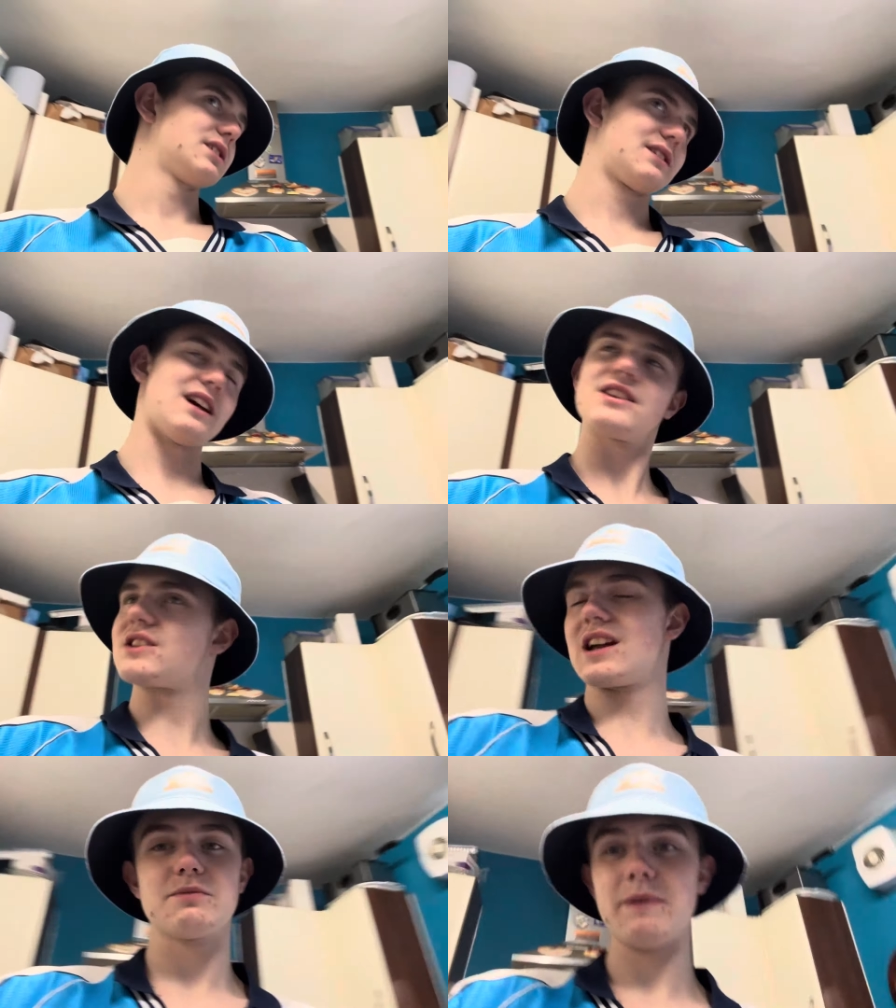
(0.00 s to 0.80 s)
That's
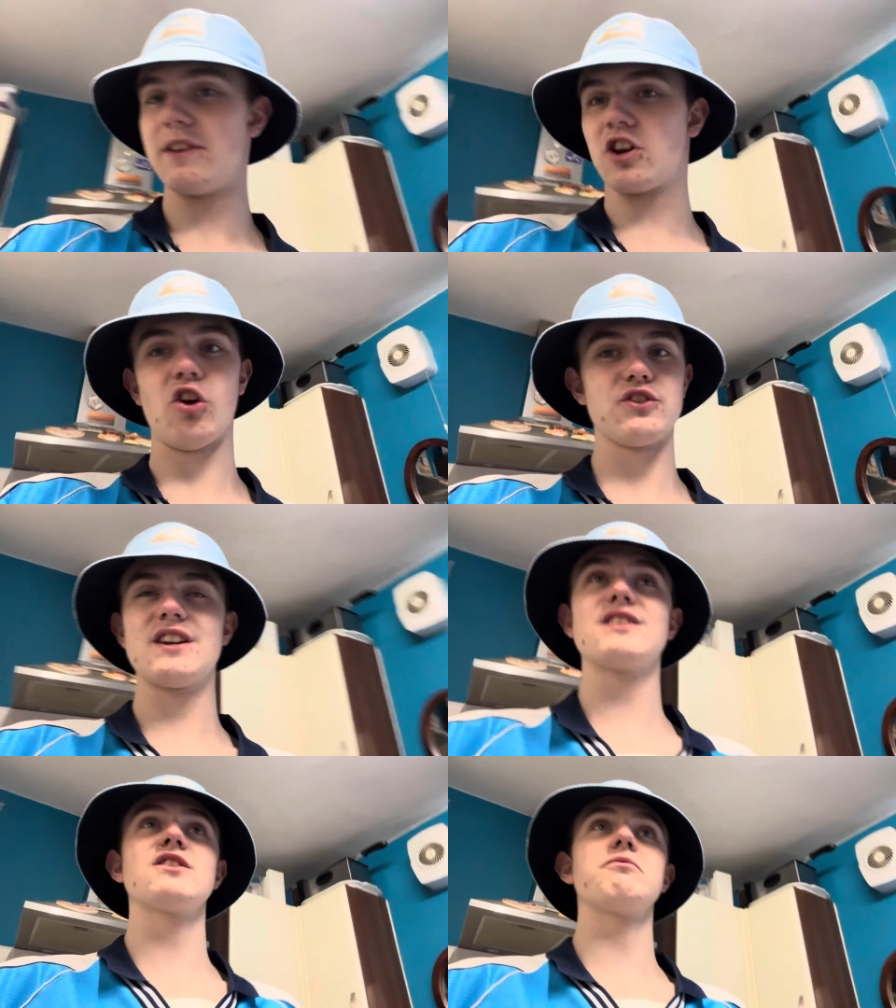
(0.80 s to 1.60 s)
that's been the
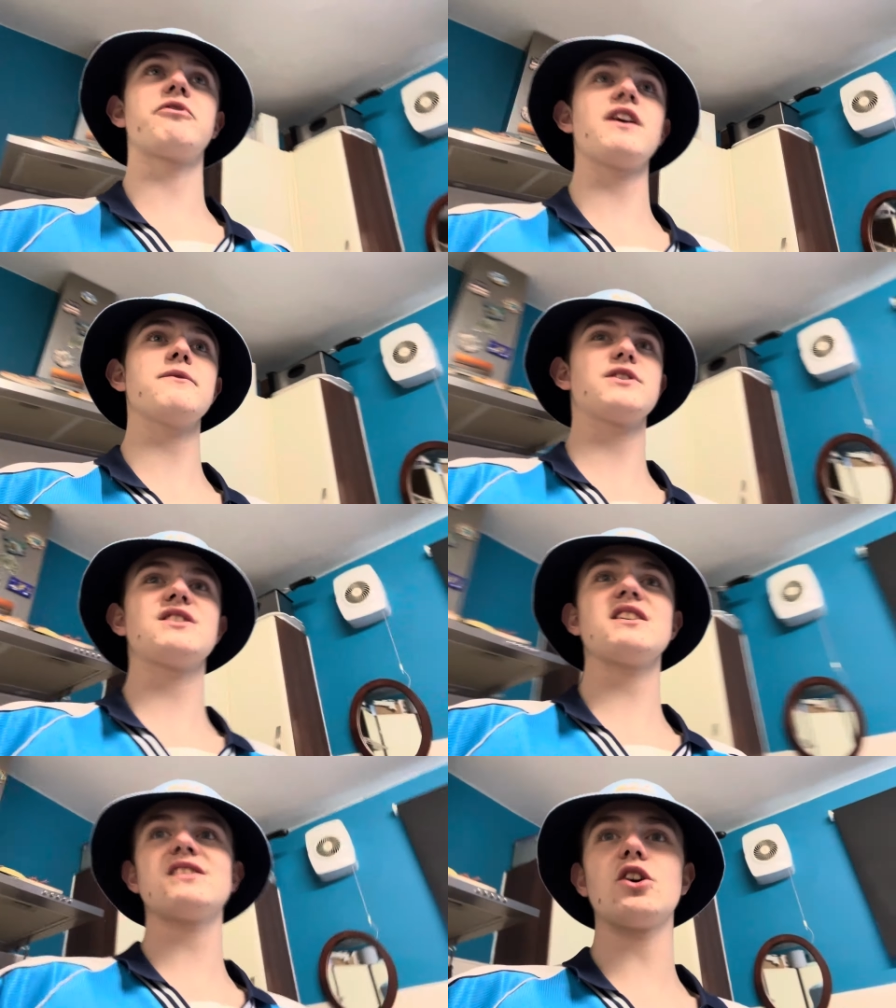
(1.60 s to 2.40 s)
consistent theme with
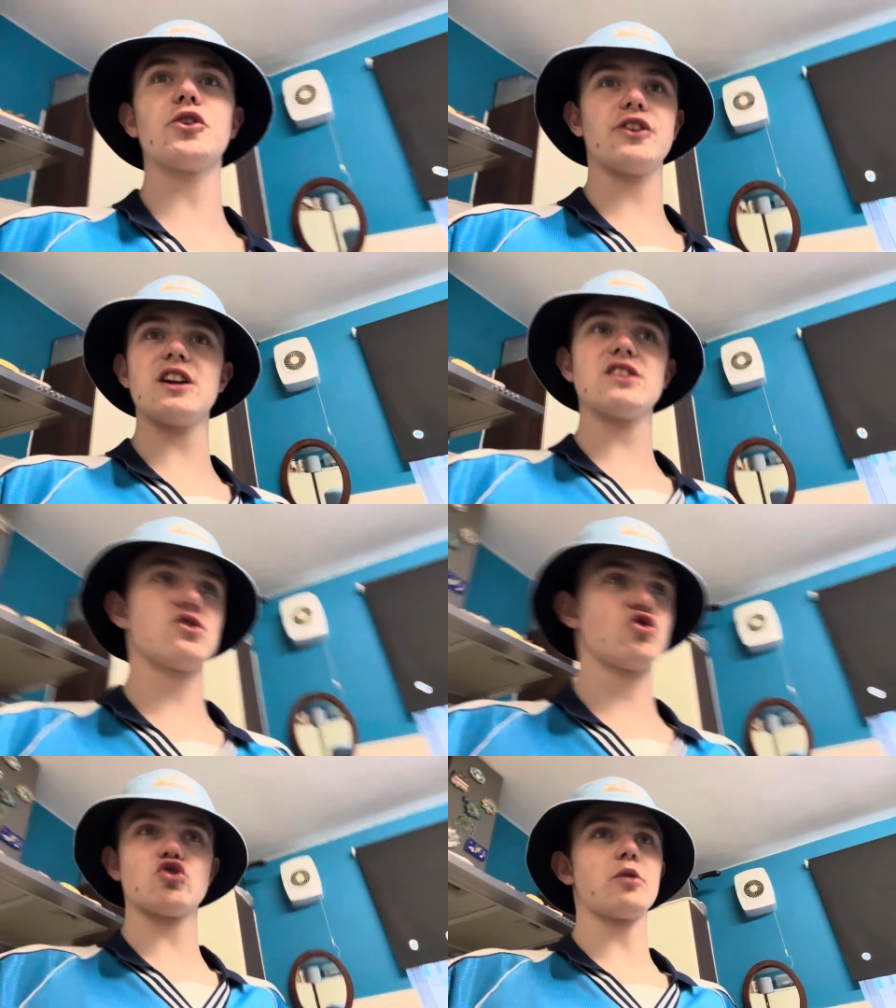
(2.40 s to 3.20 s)
City all
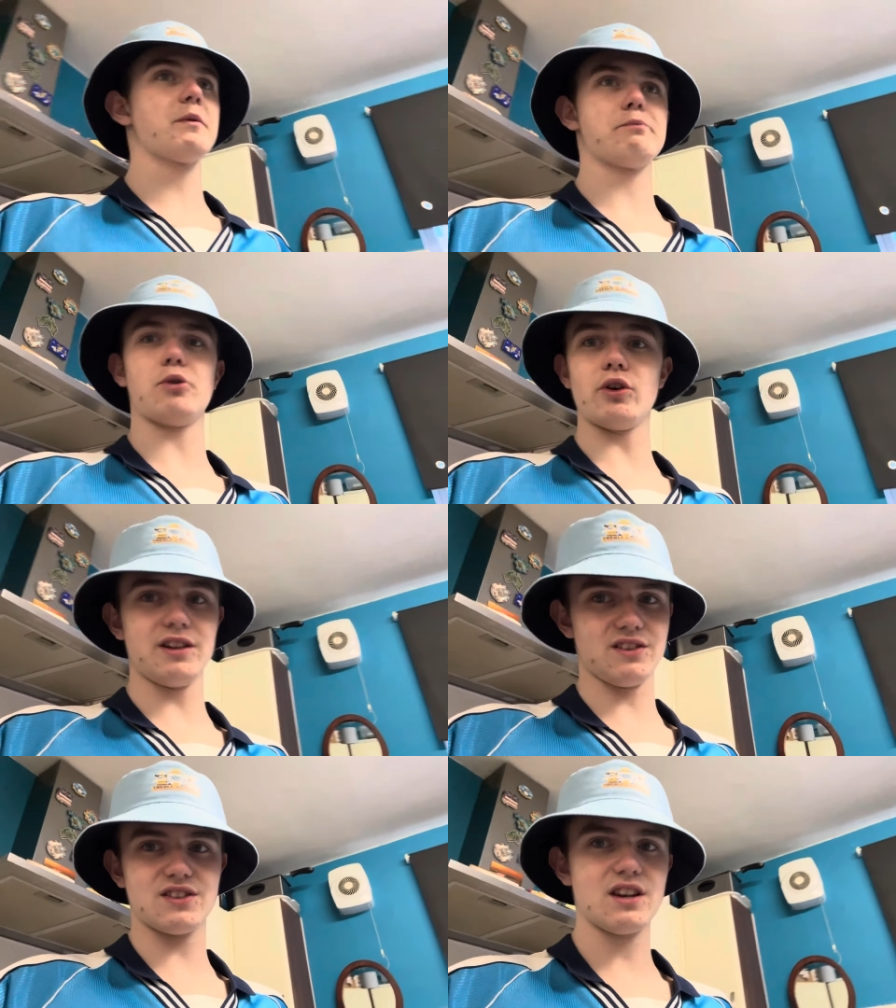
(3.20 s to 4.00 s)
season, just dropping
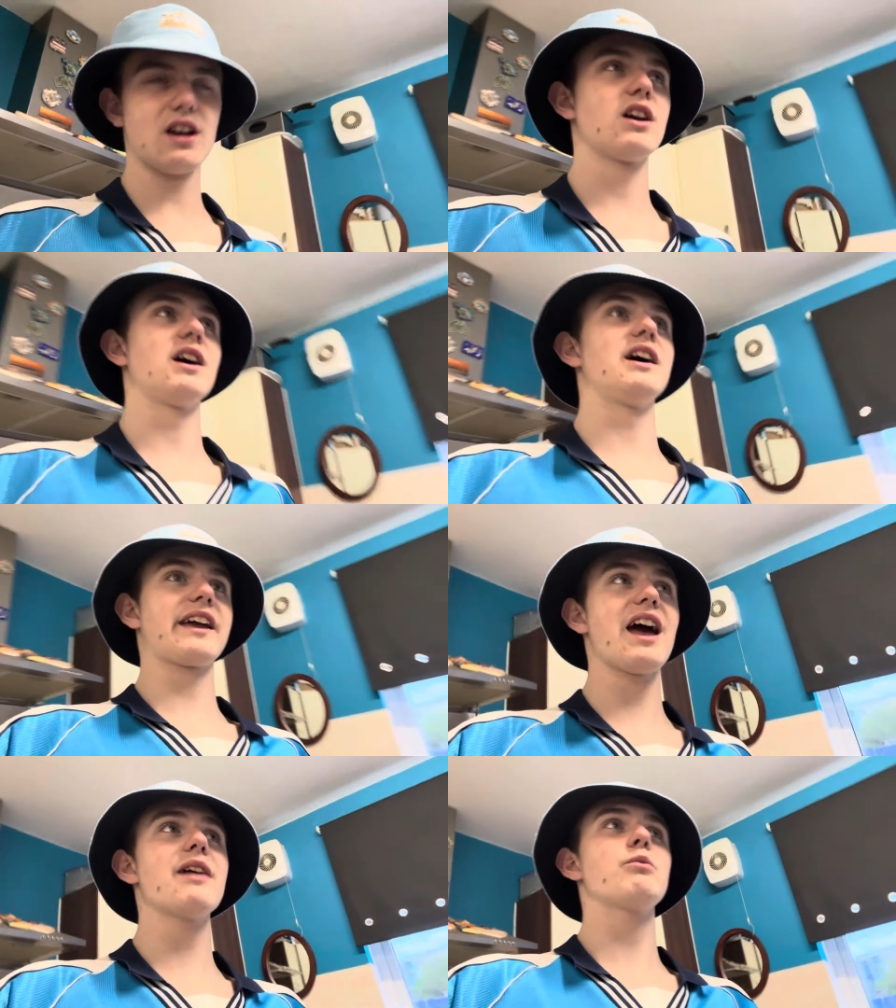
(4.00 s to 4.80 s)
points
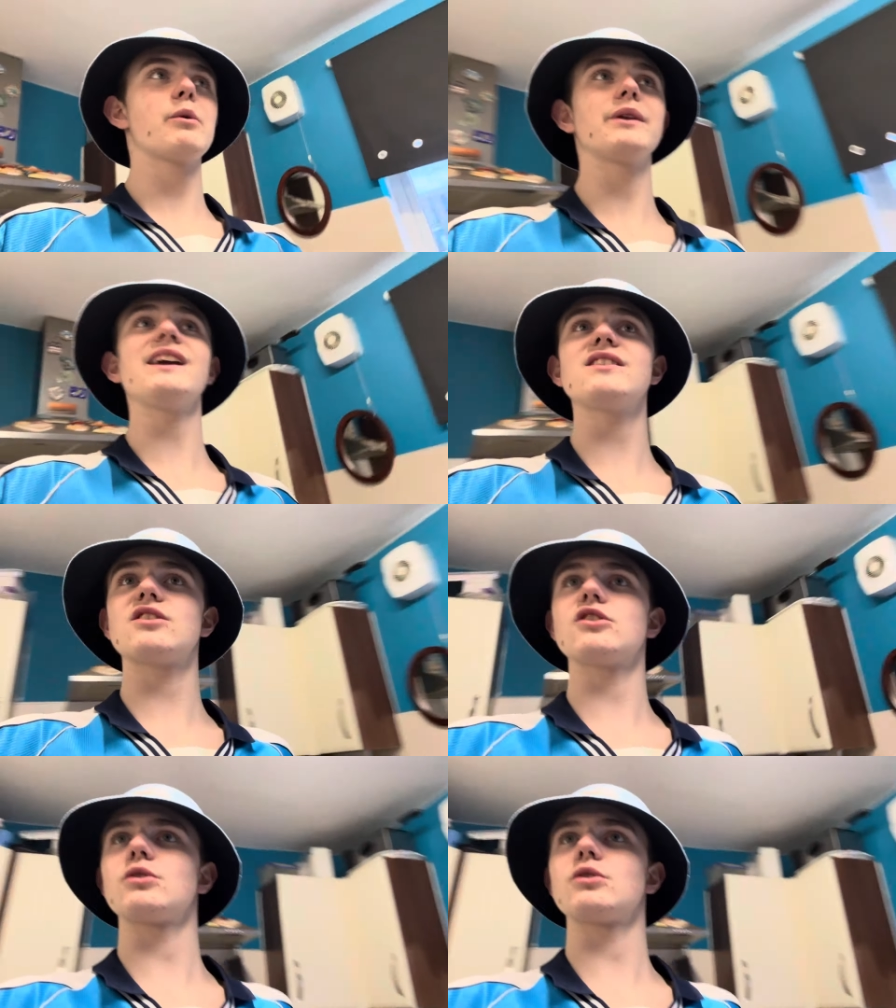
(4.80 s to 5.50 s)
again when we need to.